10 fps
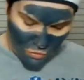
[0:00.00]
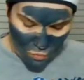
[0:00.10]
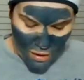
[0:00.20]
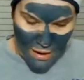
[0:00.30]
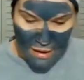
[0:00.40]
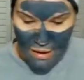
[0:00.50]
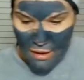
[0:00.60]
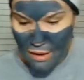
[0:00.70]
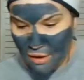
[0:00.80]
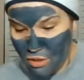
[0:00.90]
when
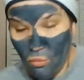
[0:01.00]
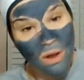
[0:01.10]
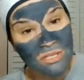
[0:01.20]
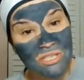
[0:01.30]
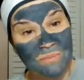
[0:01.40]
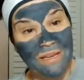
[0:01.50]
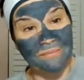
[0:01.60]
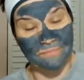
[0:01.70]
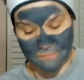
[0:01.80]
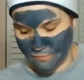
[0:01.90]
you're watching me.
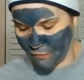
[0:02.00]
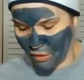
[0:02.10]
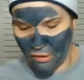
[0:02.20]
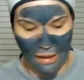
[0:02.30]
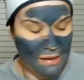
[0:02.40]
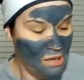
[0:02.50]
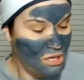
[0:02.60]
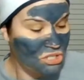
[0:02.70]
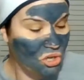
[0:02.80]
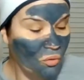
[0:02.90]
Okay,
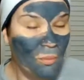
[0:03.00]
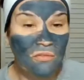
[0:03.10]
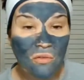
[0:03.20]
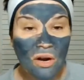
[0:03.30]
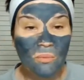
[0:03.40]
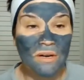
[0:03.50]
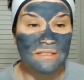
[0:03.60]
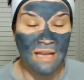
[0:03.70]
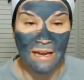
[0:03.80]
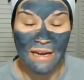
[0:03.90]
so before we're
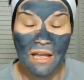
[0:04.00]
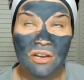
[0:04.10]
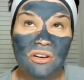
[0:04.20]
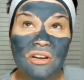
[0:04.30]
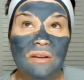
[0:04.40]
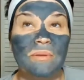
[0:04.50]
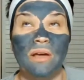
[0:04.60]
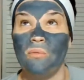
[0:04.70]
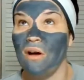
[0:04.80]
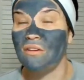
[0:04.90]
done, you're going to be
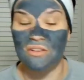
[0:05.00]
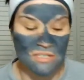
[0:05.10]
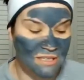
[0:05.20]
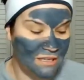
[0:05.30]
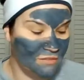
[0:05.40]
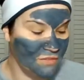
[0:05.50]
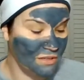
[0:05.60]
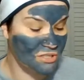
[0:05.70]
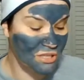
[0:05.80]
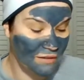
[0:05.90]
like, wow, your skin
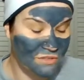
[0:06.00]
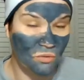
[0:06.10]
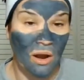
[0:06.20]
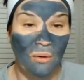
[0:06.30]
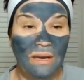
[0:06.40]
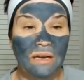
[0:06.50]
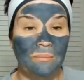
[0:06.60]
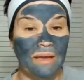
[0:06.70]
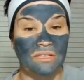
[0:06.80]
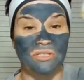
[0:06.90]
feels soft. So how are we going to
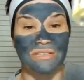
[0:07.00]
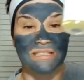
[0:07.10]
make sure it